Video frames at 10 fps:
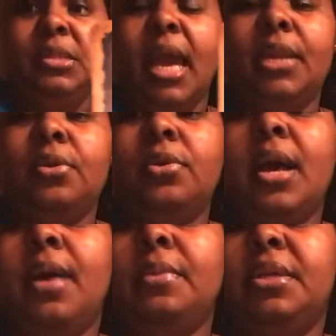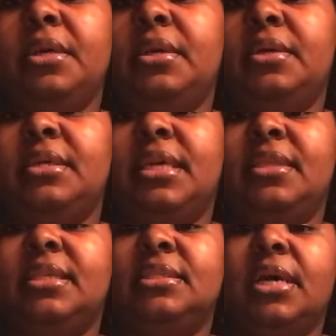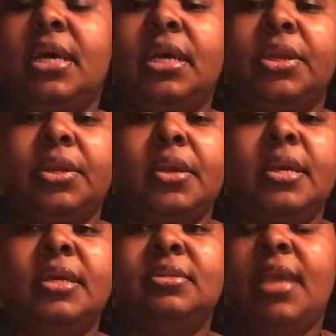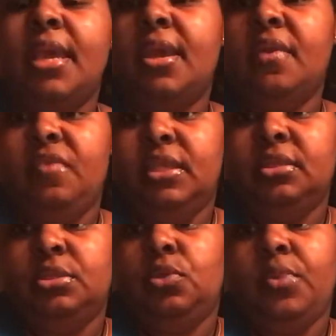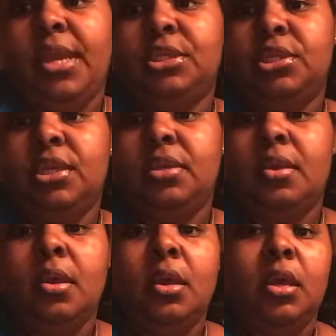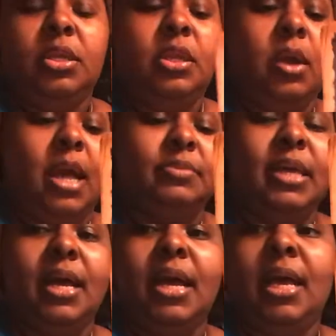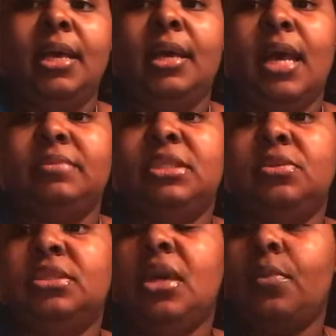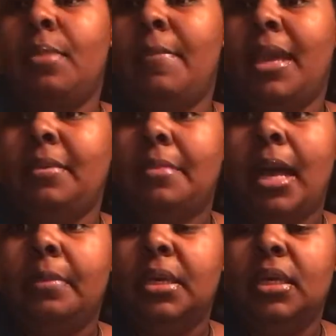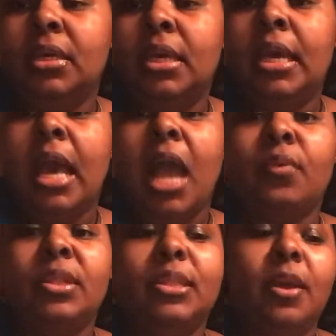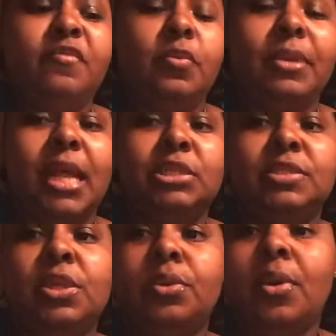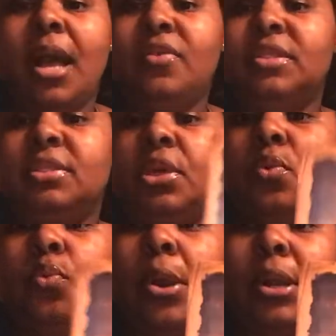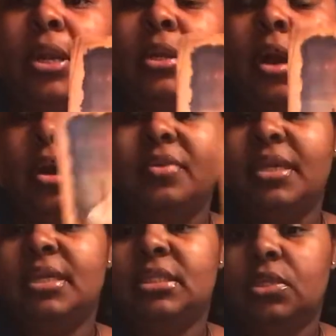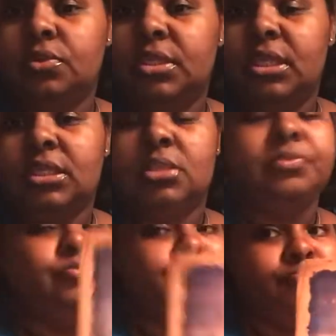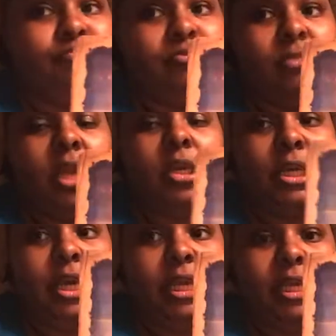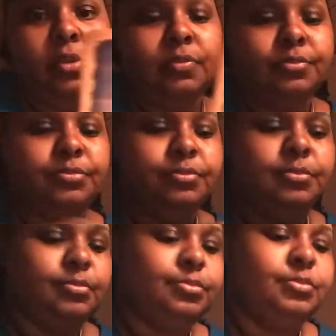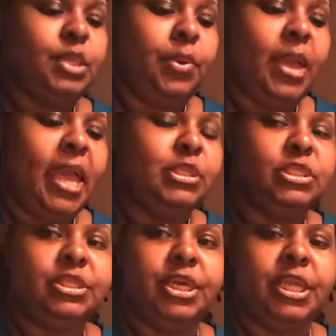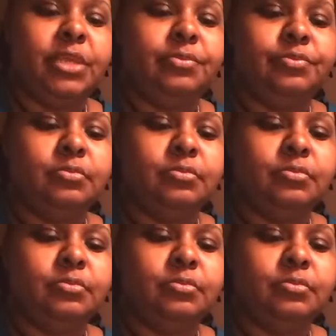i don't know how i'm gonna get this done or take care of this situation you know i'm i'm still stuck with my baby mama i really love you but i just don't know how this is gonna work all the excuses cut it Okay, just cut it.